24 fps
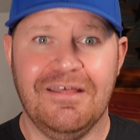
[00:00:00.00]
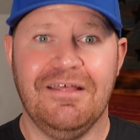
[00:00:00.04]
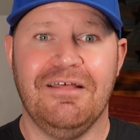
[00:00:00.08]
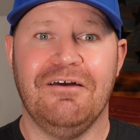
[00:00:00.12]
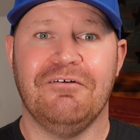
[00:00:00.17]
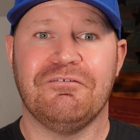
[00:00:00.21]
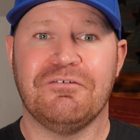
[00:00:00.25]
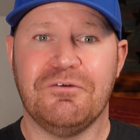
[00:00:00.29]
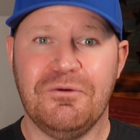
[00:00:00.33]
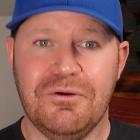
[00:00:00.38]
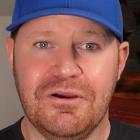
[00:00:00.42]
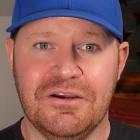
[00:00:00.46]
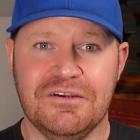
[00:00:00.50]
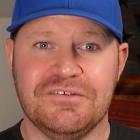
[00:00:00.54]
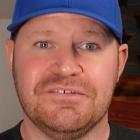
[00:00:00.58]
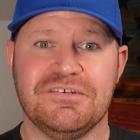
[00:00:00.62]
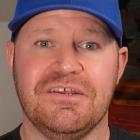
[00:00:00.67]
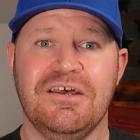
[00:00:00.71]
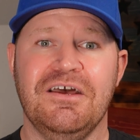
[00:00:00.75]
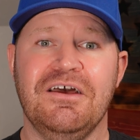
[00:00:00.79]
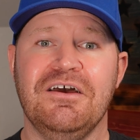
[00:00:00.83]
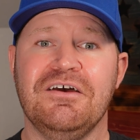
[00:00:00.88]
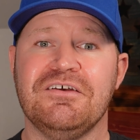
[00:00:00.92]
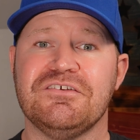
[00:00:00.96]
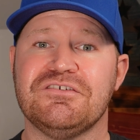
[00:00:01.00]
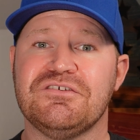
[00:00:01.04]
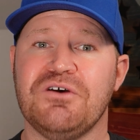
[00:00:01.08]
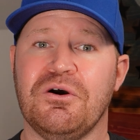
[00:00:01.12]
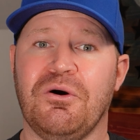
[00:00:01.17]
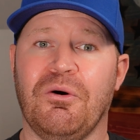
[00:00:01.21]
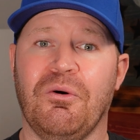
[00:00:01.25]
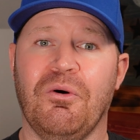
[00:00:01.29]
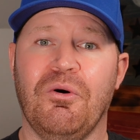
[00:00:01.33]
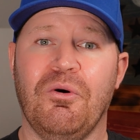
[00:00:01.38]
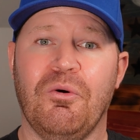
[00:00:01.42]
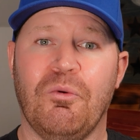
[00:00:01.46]
Of course.
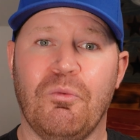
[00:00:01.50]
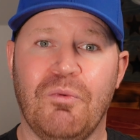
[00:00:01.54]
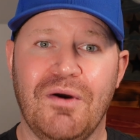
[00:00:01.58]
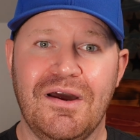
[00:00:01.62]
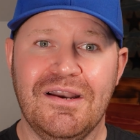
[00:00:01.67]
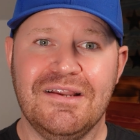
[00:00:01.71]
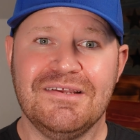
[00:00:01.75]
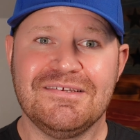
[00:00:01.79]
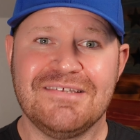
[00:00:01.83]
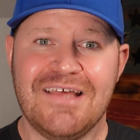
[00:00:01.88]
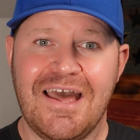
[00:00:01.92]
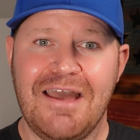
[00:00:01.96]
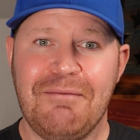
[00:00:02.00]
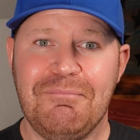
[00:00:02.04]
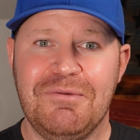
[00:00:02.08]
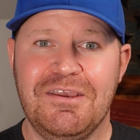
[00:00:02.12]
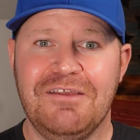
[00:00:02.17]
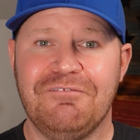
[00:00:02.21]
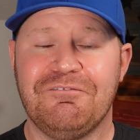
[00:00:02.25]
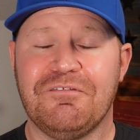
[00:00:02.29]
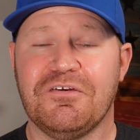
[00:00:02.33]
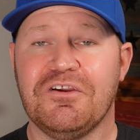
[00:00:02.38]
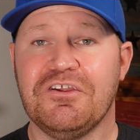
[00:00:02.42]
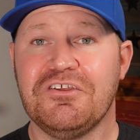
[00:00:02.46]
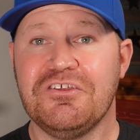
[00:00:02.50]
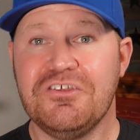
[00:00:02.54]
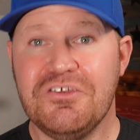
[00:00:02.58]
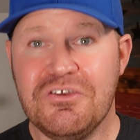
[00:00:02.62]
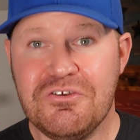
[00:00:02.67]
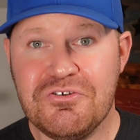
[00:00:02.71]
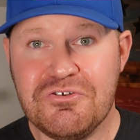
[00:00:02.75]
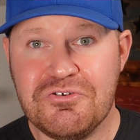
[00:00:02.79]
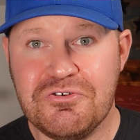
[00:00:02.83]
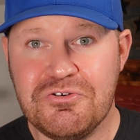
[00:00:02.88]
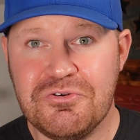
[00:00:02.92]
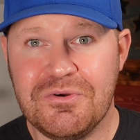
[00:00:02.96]
So what does that mean for
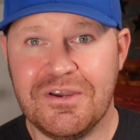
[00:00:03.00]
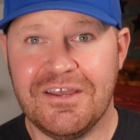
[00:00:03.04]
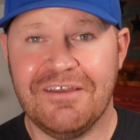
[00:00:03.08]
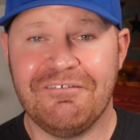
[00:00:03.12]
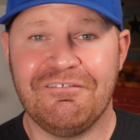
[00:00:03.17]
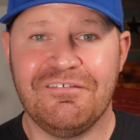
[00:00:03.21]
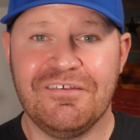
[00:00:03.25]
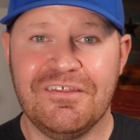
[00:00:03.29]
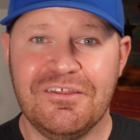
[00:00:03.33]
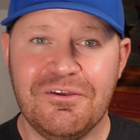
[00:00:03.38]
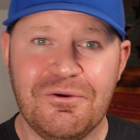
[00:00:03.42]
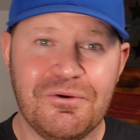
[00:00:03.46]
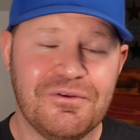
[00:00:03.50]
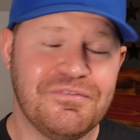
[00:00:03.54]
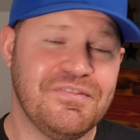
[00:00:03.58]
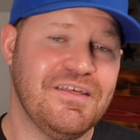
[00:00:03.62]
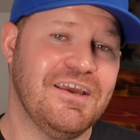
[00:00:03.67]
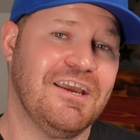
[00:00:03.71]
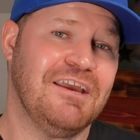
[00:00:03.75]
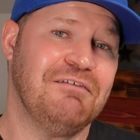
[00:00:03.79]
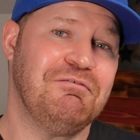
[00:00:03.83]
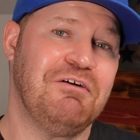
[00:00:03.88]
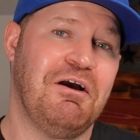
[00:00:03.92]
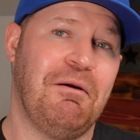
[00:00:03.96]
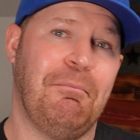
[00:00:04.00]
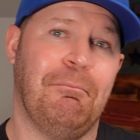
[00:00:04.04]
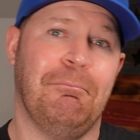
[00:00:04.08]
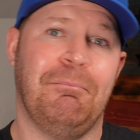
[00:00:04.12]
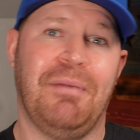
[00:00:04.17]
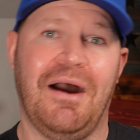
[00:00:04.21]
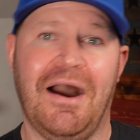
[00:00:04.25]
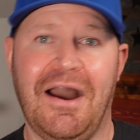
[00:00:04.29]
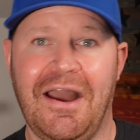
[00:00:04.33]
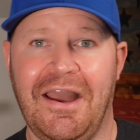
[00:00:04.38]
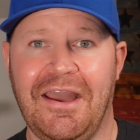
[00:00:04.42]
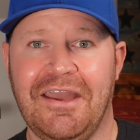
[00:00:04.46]
you if you are thinking about
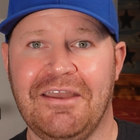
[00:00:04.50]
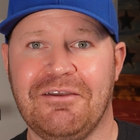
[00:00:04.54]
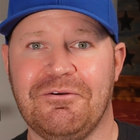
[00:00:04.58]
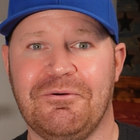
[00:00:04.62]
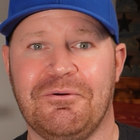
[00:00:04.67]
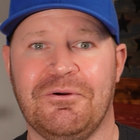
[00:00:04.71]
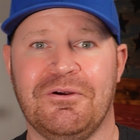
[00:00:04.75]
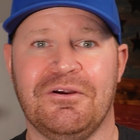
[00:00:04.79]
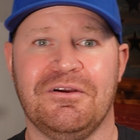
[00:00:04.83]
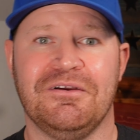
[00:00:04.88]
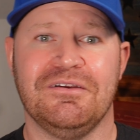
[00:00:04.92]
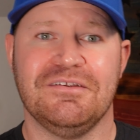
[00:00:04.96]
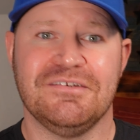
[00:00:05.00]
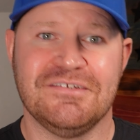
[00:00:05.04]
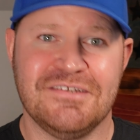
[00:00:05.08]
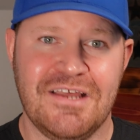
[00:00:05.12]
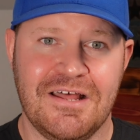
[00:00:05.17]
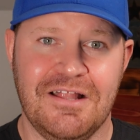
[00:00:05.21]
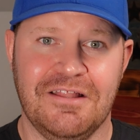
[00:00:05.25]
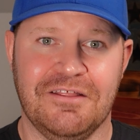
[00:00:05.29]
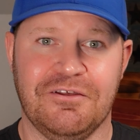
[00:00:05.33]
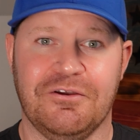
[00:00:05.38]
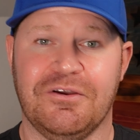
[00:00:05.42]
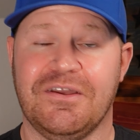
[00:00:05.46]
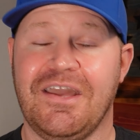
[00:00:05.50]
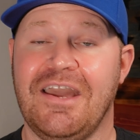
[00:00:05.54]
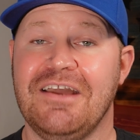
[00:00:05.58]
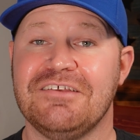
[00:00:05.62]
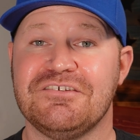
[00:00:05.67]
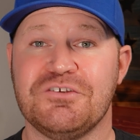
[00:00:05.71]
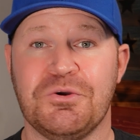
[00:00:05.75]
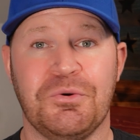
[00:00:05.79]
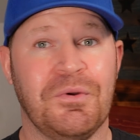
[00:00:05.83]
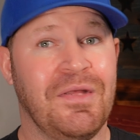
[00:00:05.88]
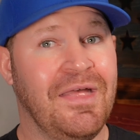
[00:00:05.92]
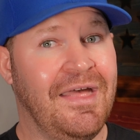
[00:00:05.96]
buying or selling? Okay,
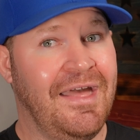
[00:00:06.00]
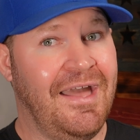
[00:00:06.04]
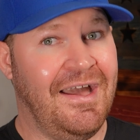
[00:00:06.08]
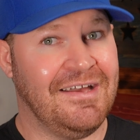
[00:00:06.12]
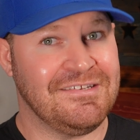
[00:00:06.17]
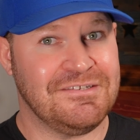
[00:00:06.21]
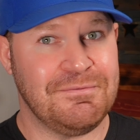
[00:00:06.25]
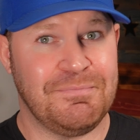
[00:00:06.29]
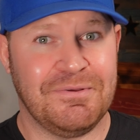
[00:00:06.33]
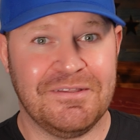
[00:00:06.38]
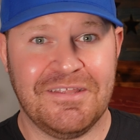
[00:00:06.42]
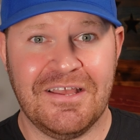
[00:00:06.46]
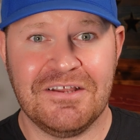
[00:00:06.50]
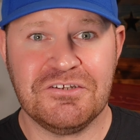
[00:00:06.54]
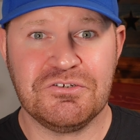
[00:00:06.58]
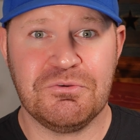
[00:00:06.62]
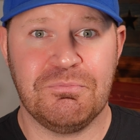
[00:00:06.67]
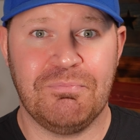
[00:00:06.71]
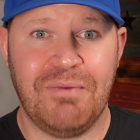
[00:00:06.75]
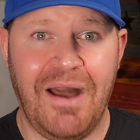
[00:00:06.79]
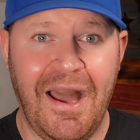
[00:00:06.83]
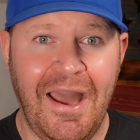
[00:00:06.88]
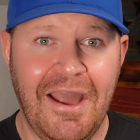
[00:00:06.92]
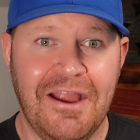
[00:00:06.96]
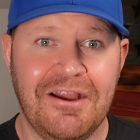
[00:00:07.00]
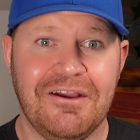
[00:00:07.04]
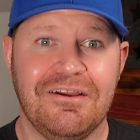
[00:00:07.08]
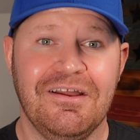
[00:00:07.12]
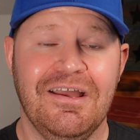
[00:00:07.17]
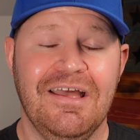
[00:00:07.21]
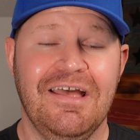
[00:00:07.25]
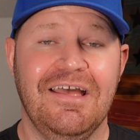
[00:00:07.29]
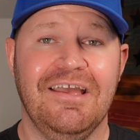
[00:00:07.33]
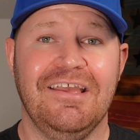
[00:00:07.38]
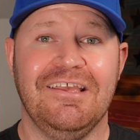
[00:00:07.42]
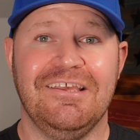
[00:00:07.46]
so as a potential buyer,
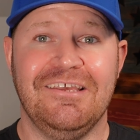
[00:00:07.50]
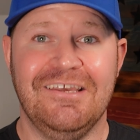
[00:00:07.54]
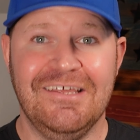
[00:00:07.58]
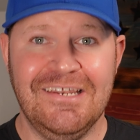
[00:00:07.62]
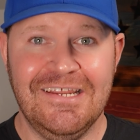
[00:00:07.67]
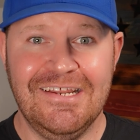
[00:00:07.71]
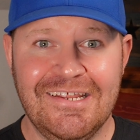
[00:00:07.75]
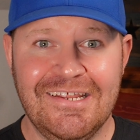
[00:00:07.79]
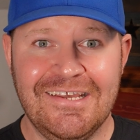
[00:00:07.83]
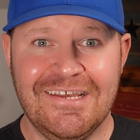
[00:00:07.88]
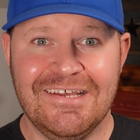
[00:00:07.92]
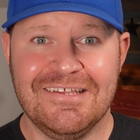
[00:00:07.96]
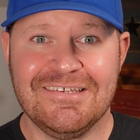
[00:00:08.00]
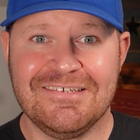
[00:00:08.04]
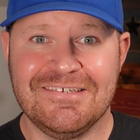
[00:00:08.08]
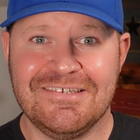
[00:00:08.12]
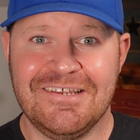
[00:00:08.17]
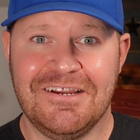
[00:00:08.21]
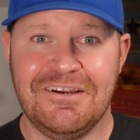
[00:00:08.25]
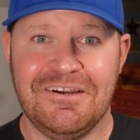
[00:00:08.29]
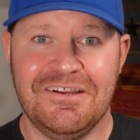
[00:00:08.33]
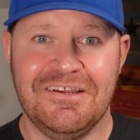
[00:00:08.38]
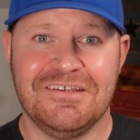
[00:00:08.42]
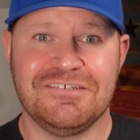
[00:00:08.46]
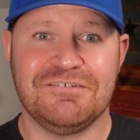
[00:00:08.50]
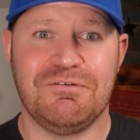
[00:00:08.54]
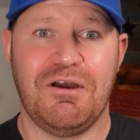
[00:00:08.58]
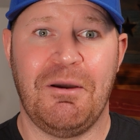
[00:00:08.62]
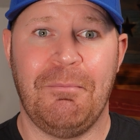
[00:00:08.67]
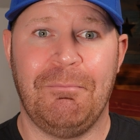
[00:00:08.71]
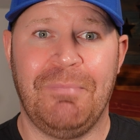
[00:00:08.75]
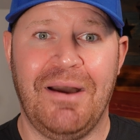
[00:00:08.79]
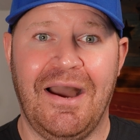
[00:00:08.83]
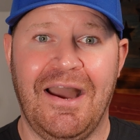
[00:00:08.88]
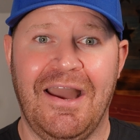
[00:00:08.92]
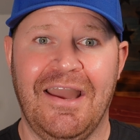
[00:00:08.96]
you get serious
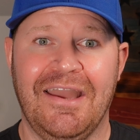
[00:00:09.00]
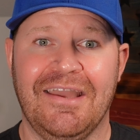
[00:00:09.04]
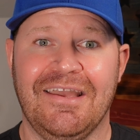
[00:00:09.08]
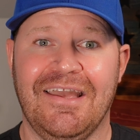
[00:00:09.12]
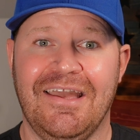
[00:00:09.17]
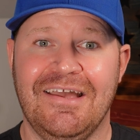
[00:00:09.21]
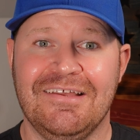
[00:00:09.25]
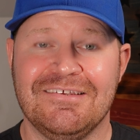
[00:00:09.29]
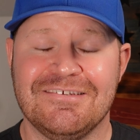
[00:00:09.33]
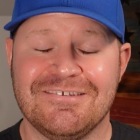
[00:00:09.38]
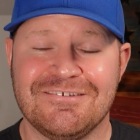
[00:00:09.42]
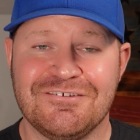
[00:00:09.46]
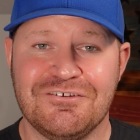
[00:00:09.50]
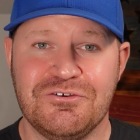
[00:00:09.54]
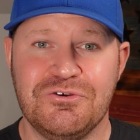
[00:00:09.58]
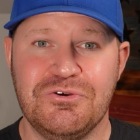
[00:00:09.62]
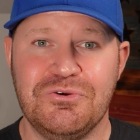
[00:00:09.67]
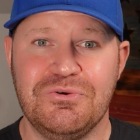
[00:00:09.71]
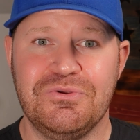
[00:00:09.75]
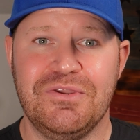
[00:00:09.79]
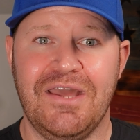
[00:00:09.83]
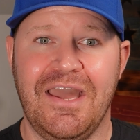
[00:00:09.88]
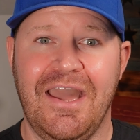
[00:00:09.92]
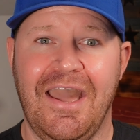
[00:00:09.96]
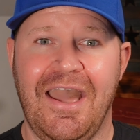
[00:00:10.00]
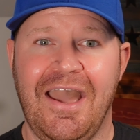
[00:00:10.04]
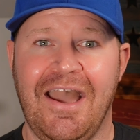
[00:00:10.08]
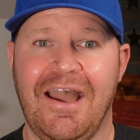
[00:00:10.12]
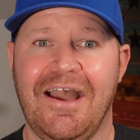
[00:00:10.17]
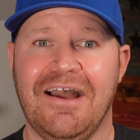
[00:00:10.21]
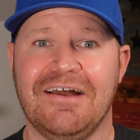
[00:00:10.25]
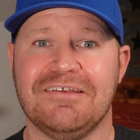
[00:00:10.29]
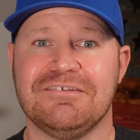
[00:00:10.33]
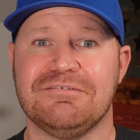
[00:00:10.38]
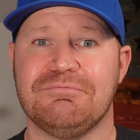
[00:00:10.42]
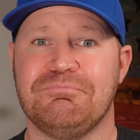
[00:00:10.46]
about buying as soon
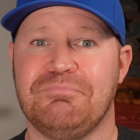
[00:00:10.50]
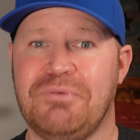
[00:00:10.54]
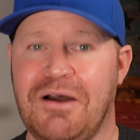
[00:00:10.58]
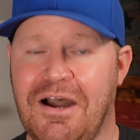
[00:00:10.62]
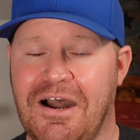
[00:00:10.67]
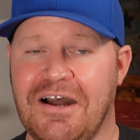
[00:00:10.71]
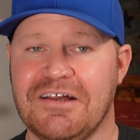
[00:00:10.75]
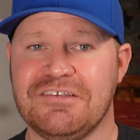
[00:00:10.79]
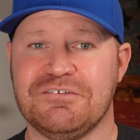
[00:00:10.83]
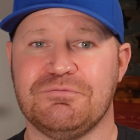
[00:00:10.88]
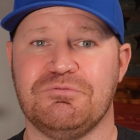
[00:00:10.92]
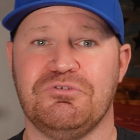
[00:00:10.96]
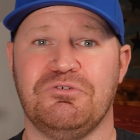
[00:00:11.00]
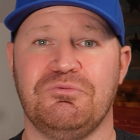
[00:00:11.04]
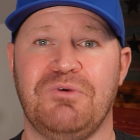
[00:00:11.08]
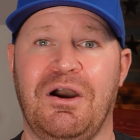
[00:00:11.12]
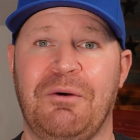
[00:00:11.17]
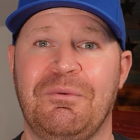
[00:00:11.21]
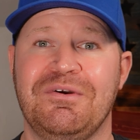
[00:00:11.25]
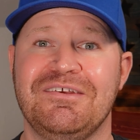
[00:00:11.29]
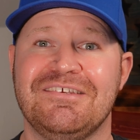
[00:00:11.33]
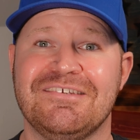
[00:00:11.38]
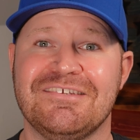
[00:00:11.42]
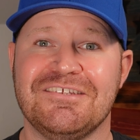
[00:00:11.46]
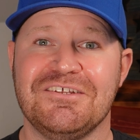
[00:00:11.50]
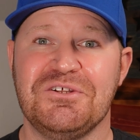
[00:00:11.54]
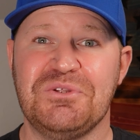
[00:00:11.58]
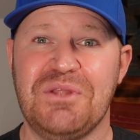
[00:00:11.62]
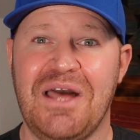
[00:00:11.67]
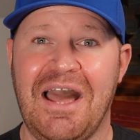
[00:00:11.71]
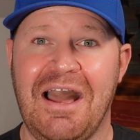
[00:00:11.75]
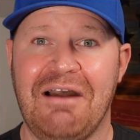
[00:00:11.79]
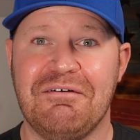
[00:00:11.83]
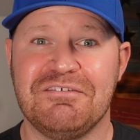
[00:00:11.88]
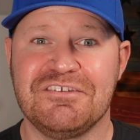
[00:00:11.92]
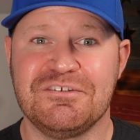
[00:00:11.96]
as possible while we still
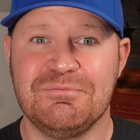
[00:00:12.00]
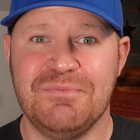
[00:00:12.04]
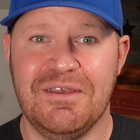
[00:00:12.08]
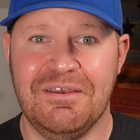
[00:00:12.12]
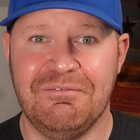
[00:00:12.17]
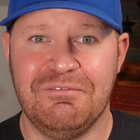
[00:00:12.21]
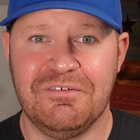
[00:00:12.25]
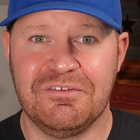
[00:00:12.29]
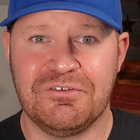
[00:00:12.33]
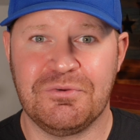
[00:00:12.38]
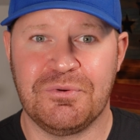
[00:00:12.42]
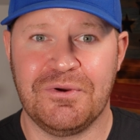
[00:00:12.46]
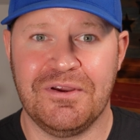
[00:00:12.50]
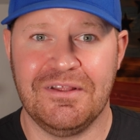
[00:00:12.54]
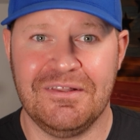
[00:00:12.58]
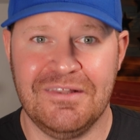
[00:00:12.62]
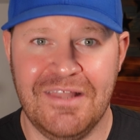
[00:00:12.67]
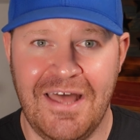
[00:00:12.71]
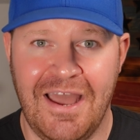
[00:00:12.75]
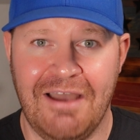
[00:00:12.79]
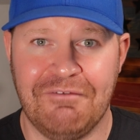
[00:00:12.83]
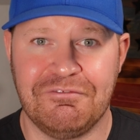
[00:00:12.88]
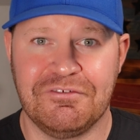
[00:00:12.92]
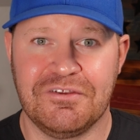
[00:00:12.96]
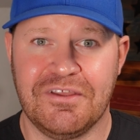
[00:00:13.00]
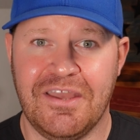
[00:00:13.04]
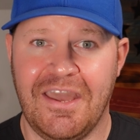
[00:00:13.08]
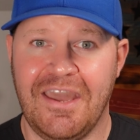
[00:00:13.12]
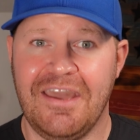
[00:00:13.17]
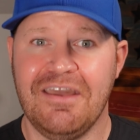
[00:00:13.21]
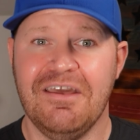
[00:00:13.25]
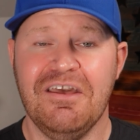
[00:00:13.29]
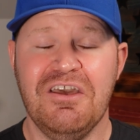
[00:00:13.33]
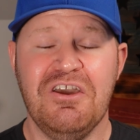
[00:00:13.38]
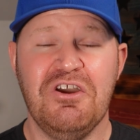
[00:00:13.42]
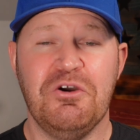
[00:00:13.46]
have some inventory left, okay?